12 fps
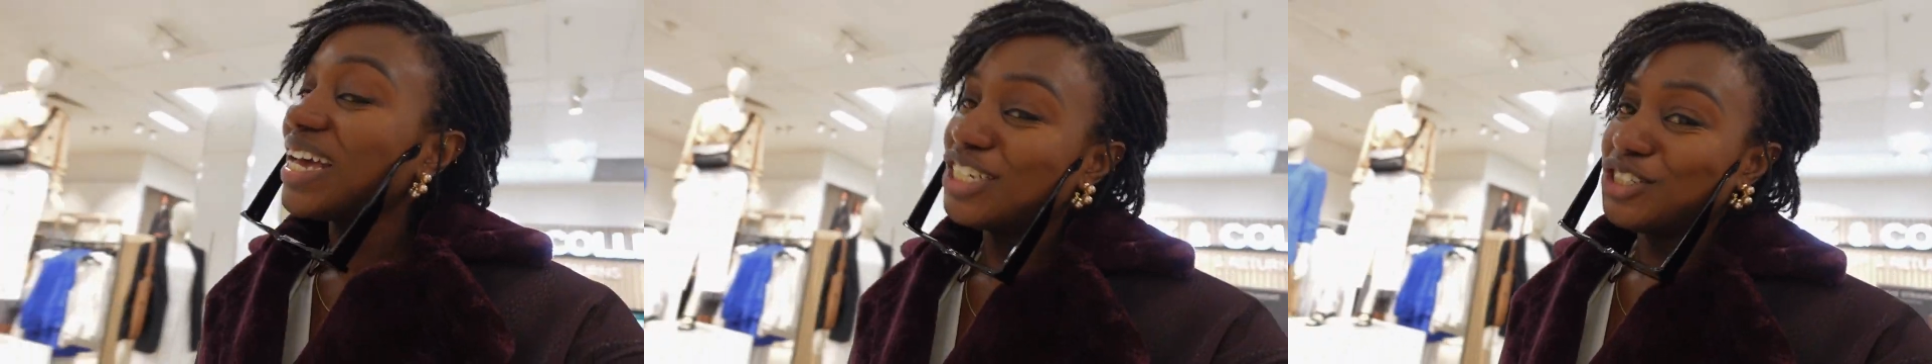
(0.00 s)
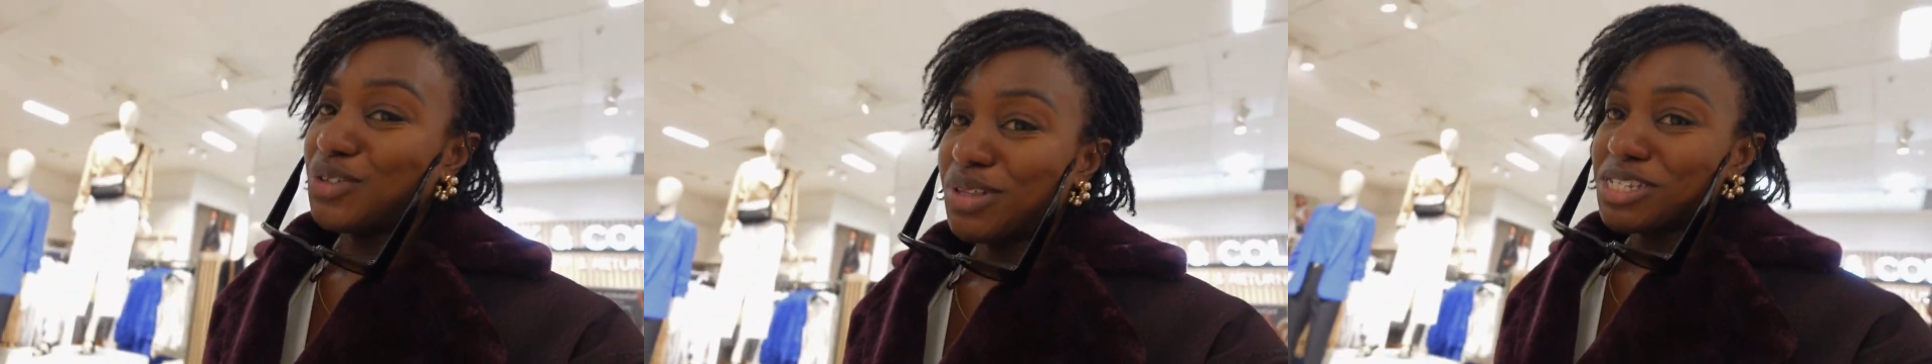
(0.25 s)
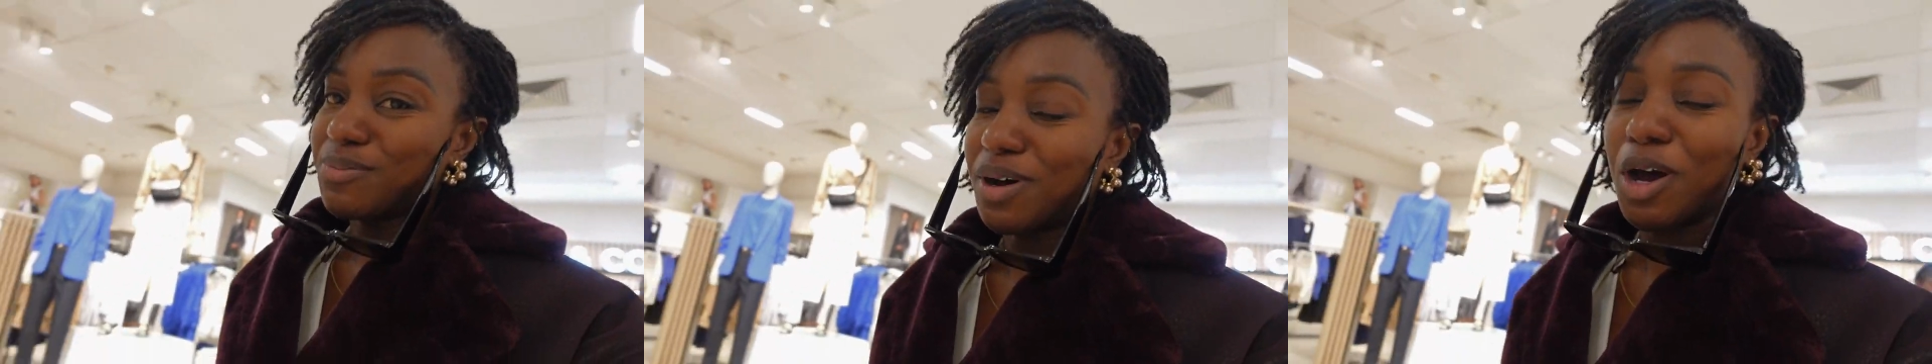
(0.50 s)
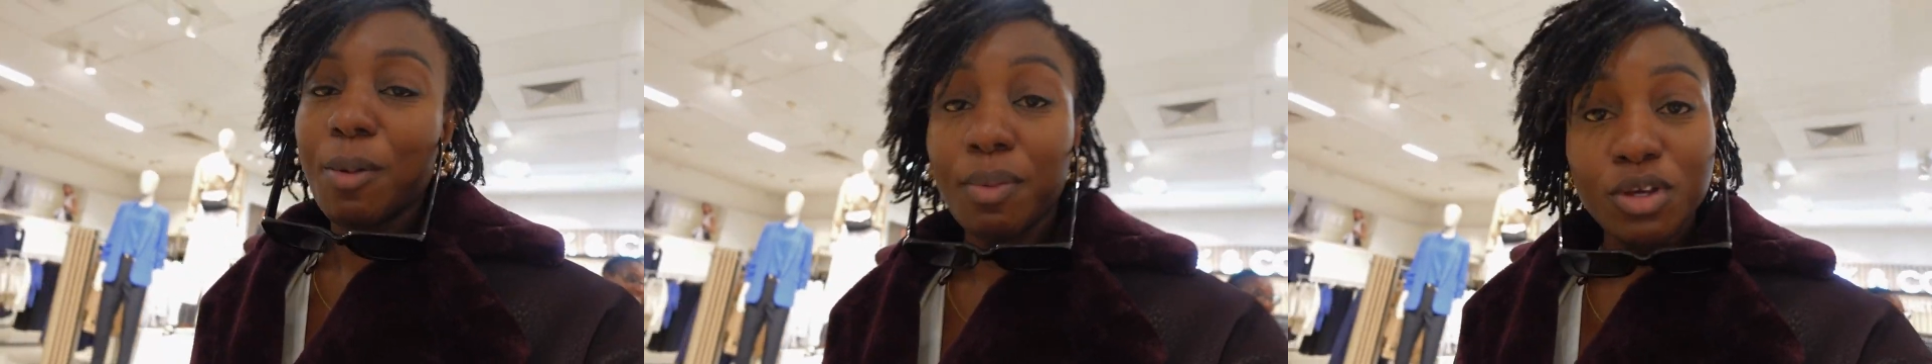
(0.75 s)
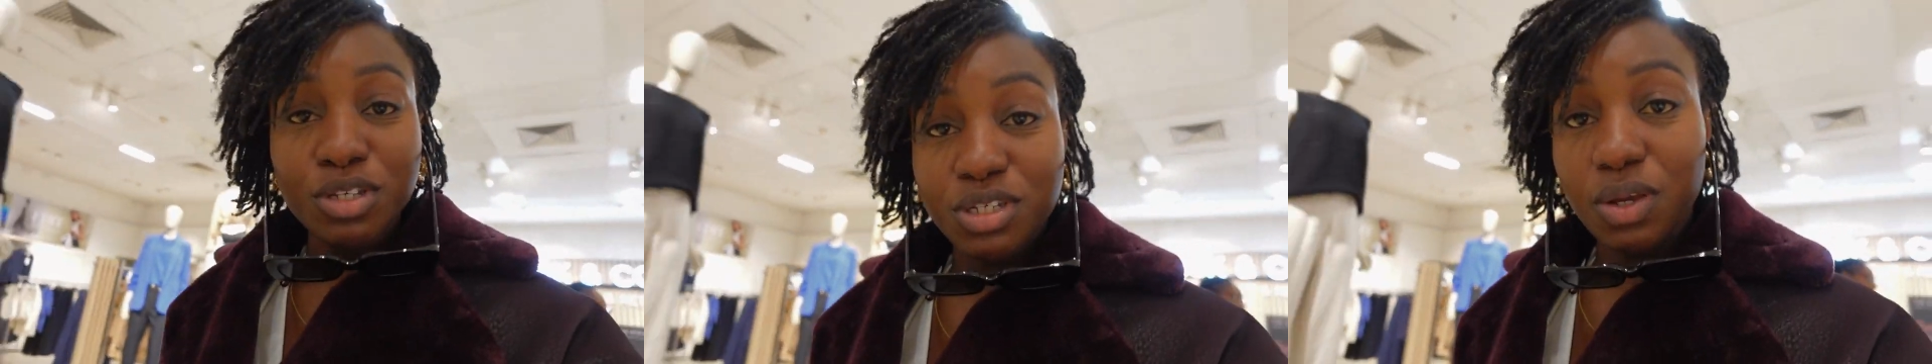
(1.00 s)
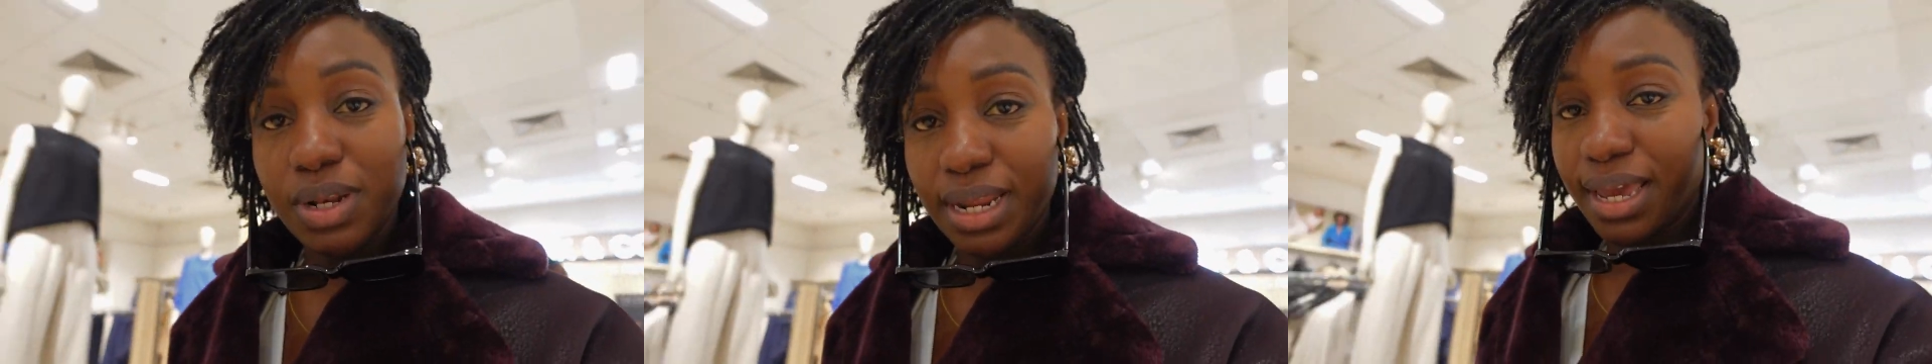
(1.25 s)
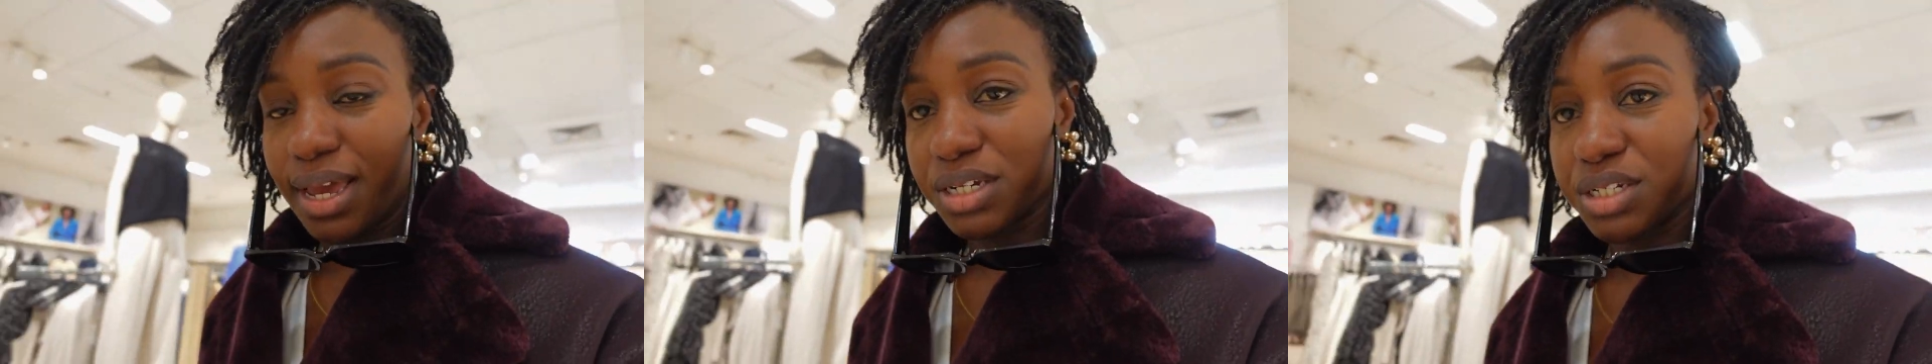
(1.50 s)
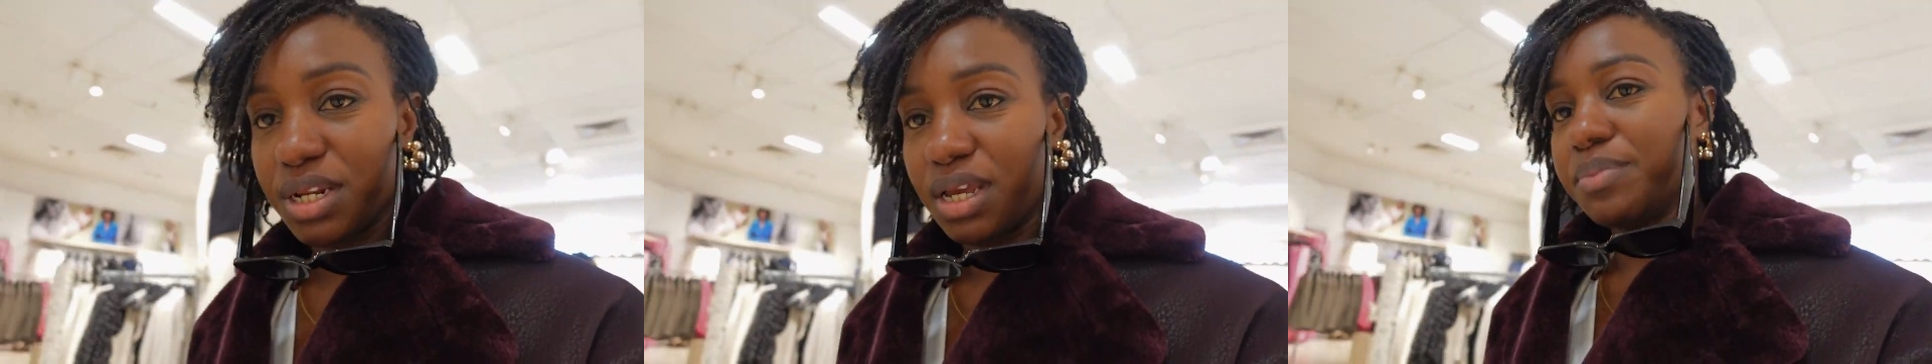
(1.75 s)
enjoy the spot. I hope I'm not so late
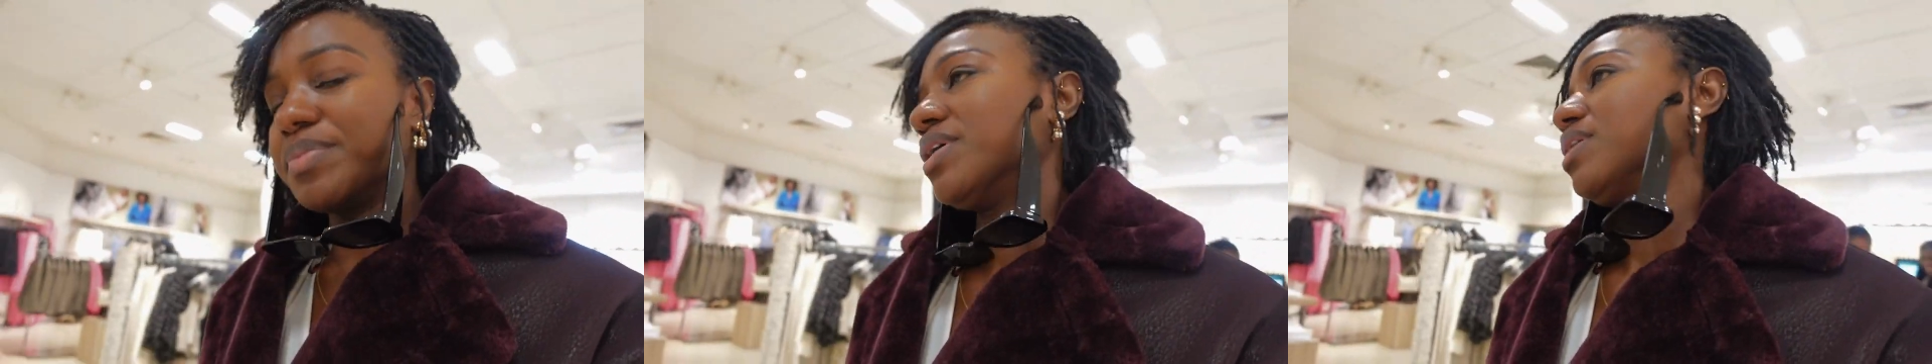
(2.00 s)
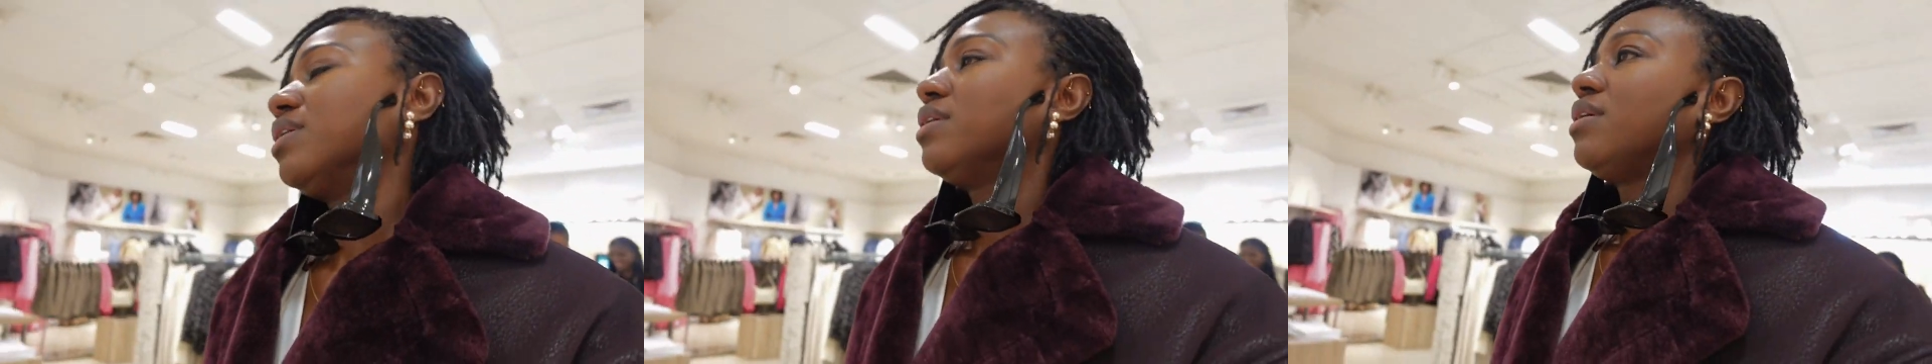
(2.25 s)
actually, but